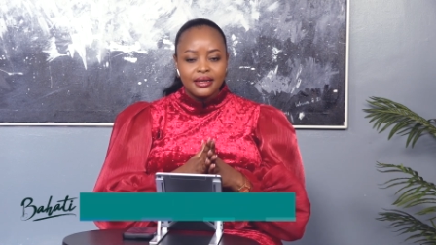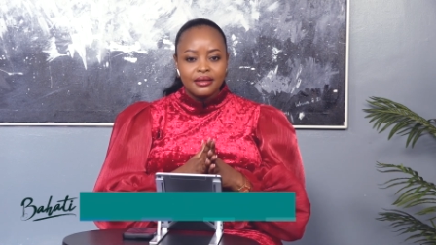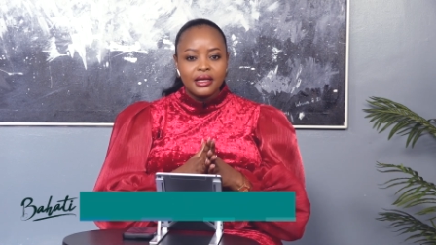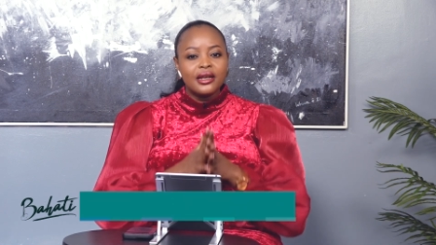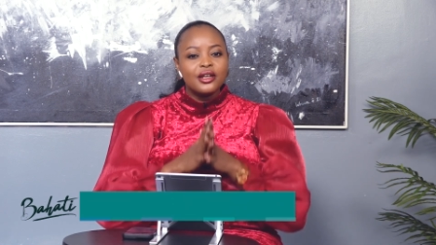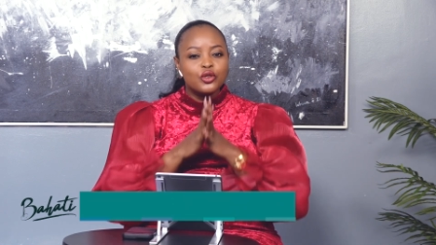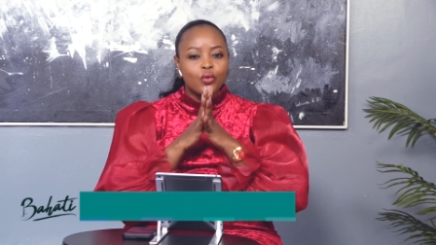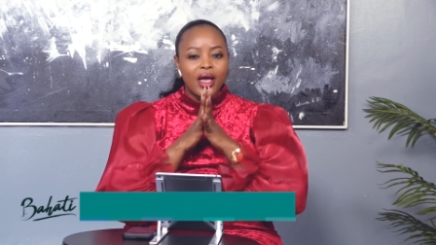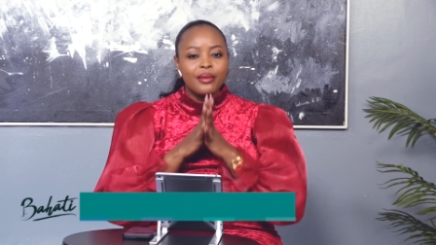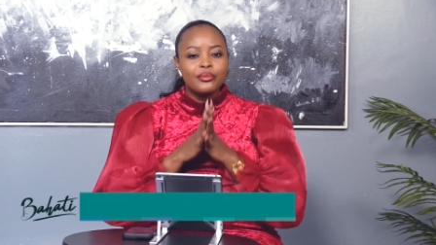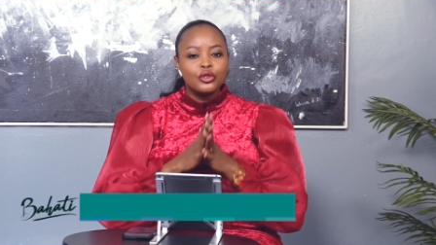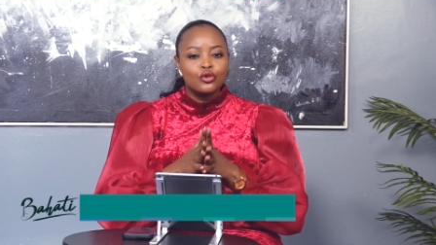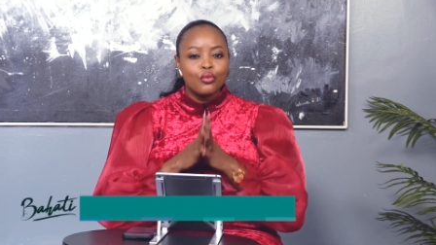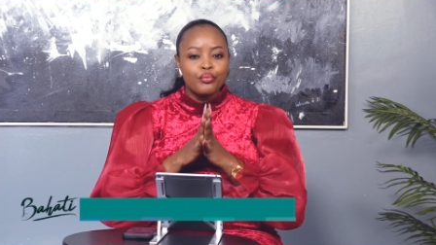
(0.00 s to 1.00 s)
That is why I'm
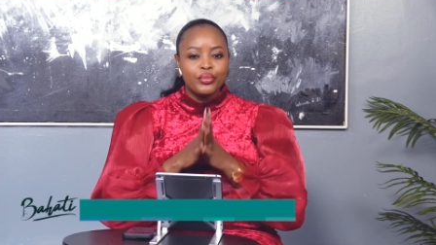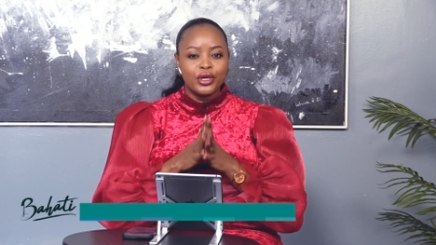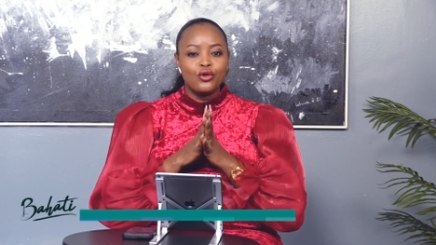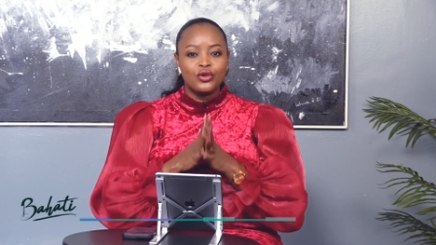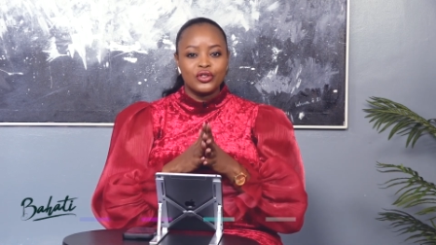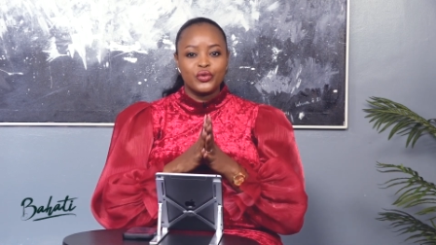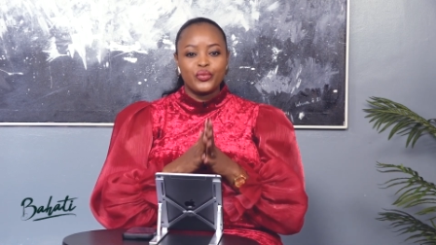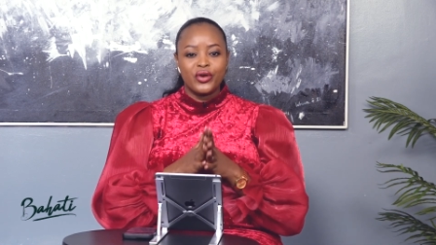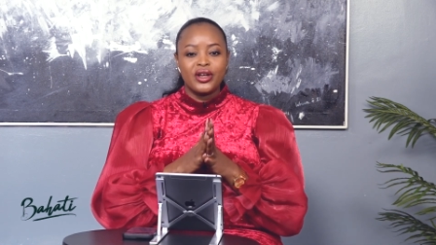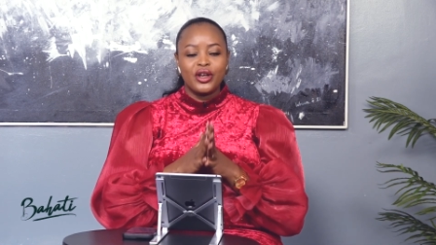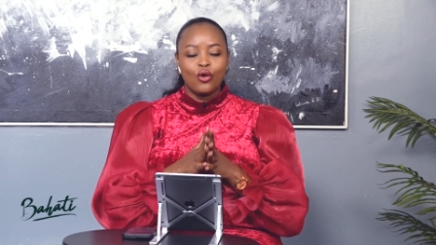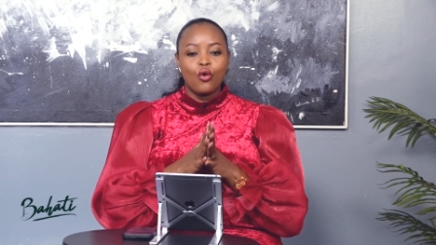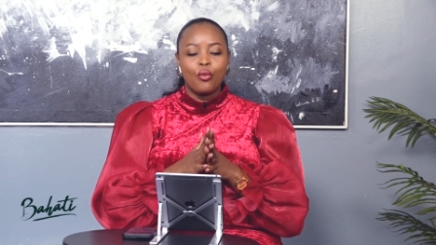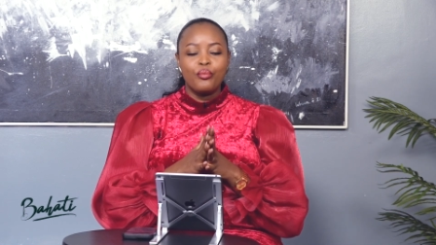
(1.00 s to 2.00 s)
so big on
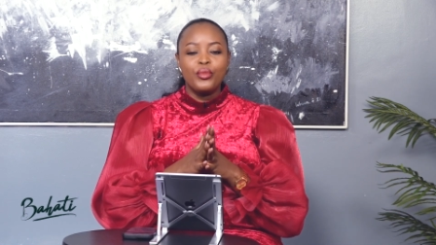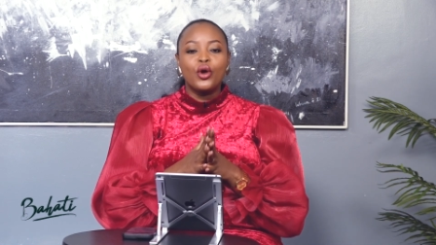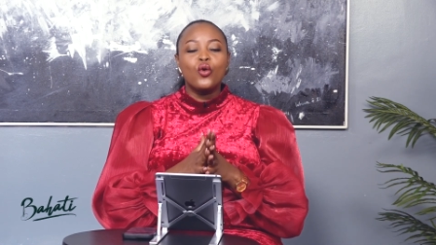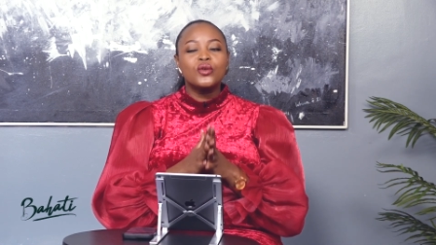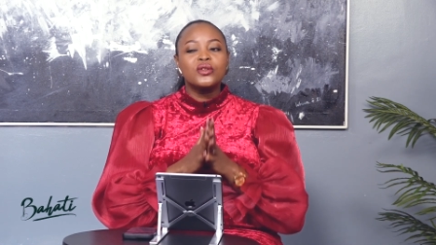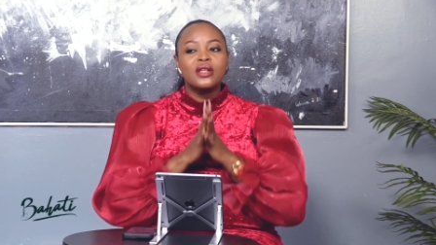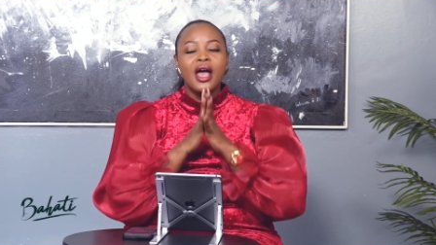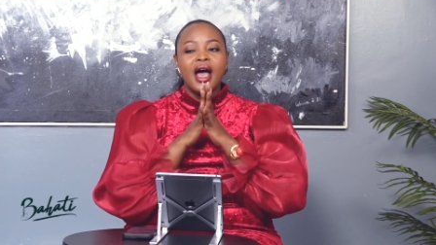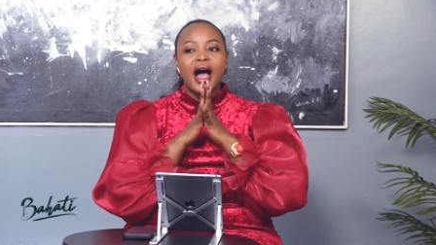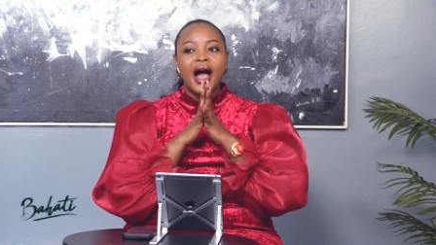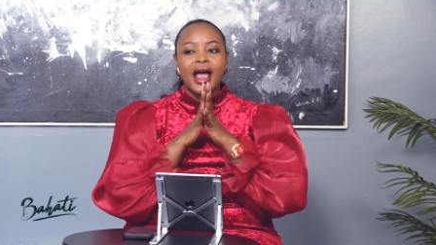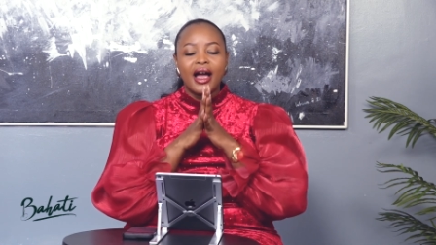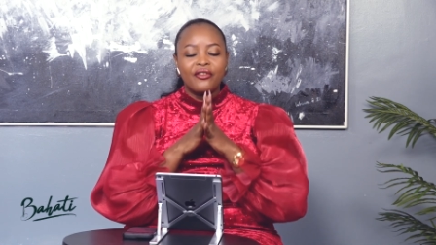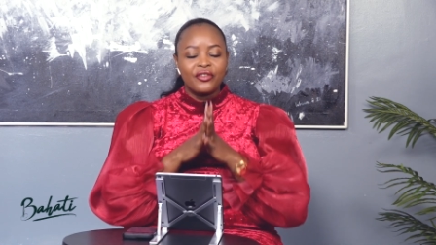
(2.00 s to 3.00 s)
spreading hope, because
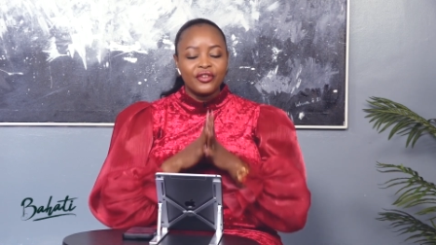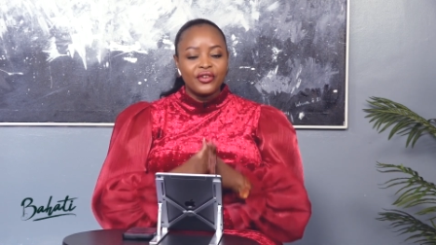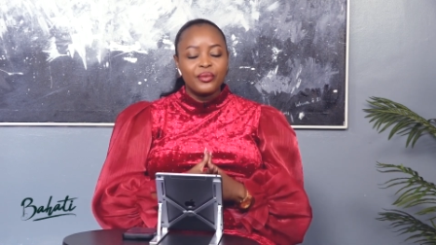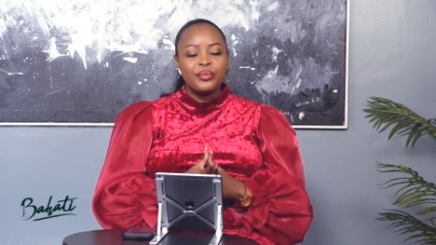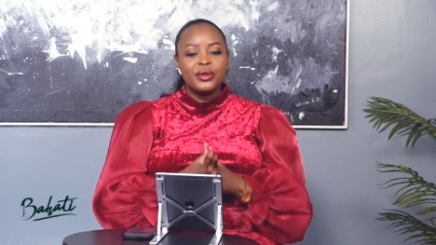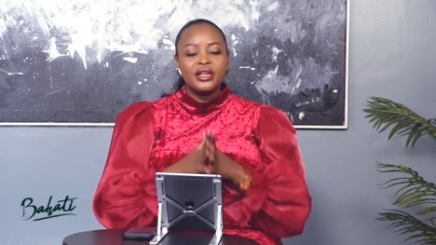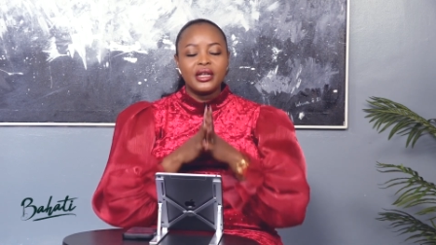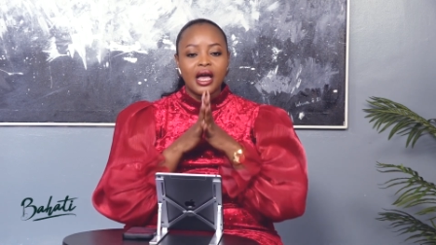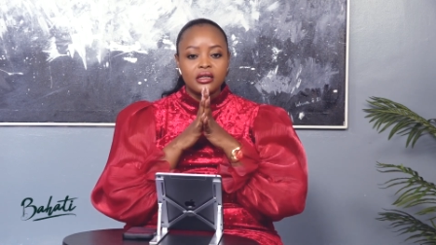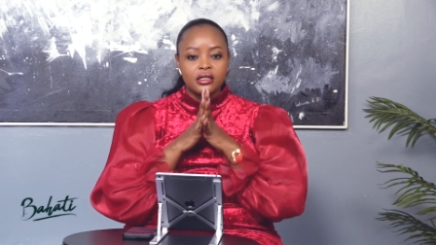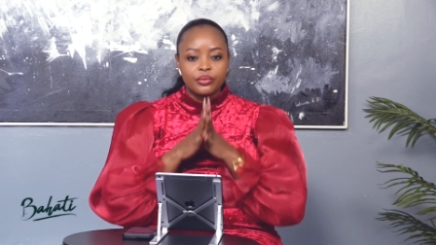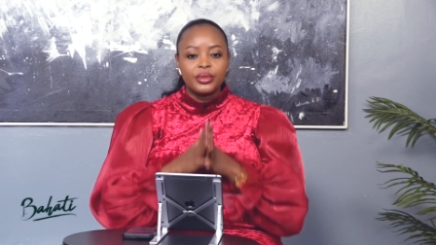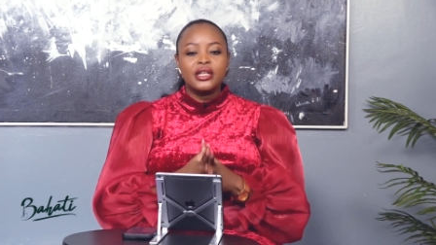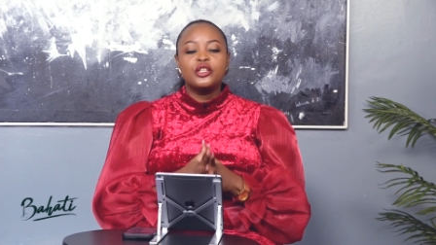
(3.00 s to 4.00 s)
I have never been at
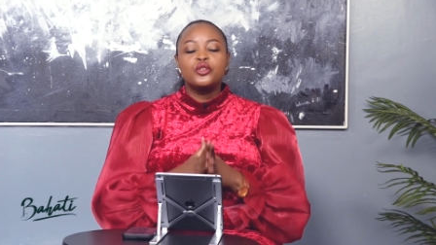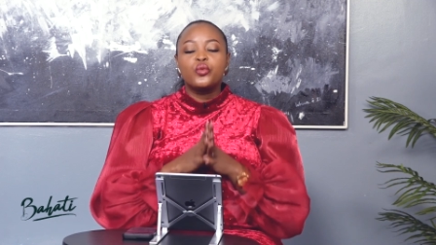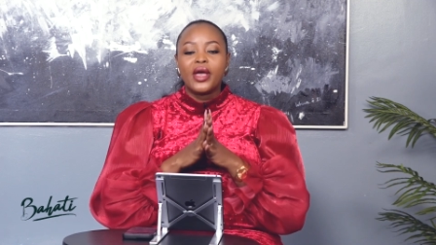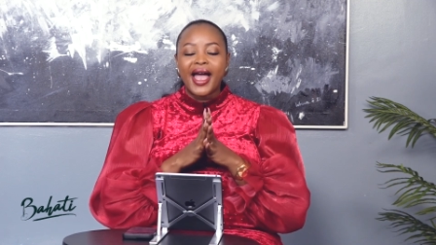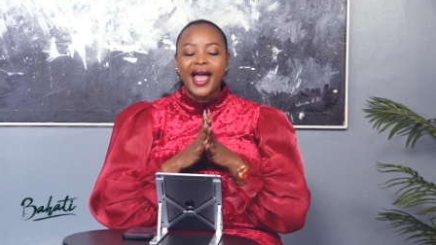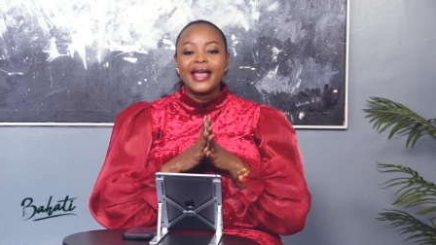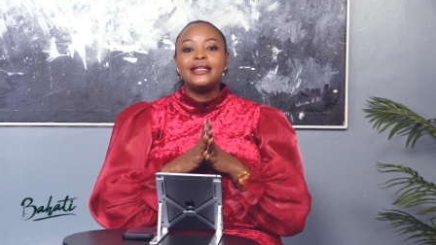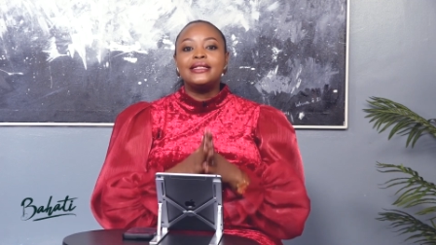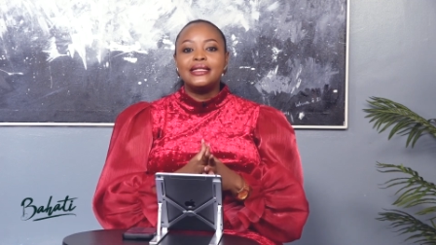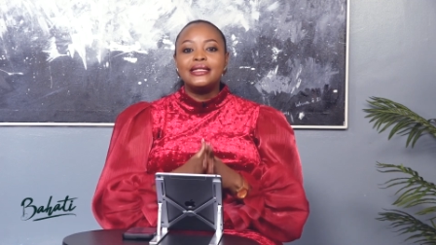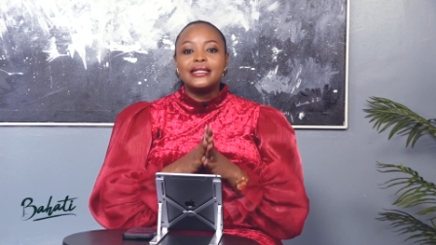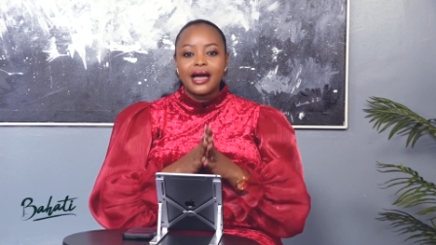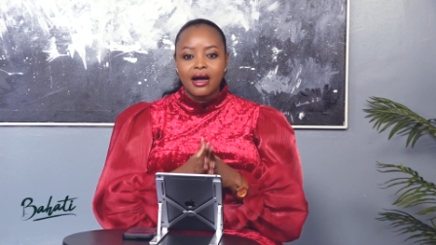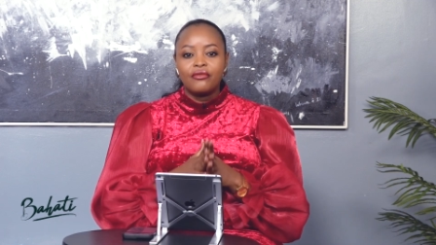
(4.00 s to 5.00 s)
a place where I
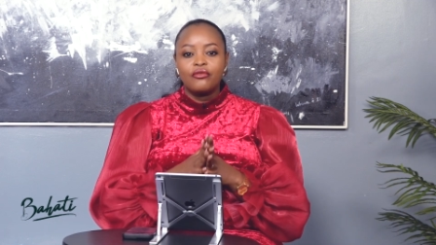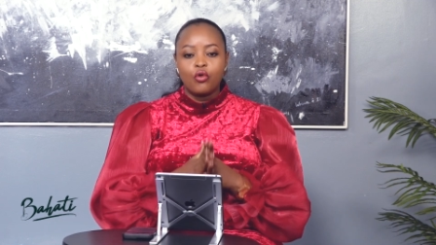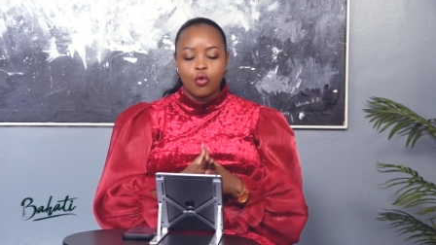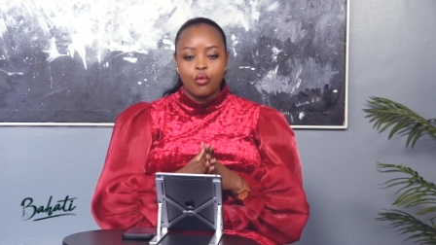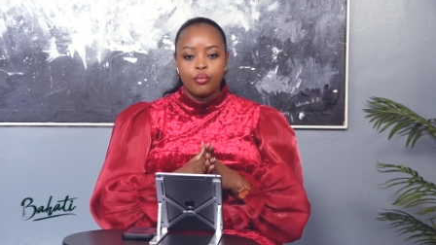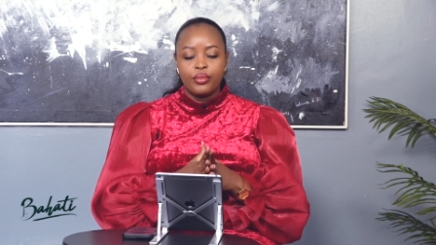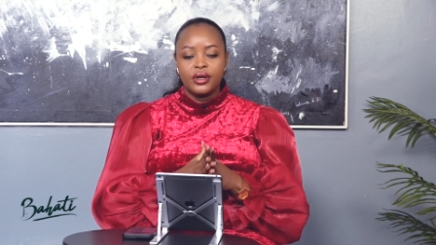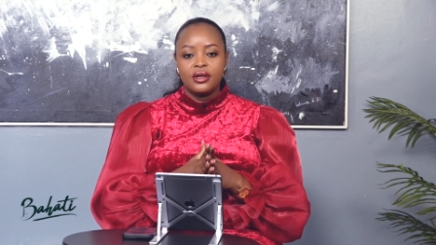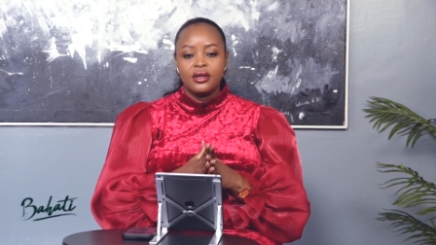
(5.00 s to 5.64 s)
didn't have hope.